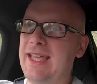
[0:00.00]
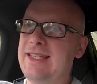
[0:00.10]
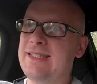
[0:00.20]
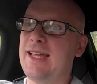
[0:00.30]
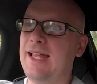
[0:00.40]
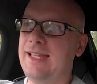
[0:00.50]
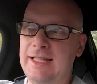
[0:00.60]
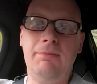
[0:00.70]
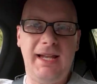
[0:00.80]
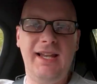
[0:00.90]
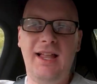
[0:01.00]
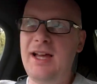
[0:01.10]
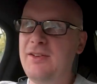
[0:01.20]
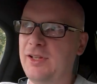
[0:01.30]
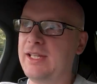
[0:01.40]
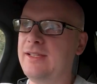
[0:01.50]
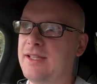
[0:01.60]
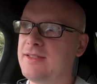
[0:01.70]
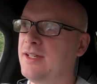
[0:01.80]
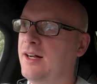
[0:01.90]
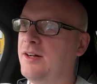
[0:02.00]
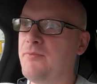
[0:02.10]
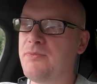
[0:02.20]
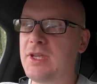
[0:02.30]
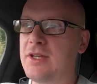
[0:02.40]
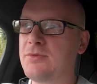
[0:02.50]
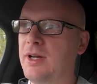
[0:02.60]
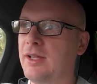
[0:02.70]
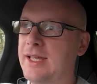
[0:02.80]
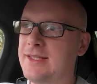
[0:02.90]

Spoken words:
is a little bit lively, this car, as well.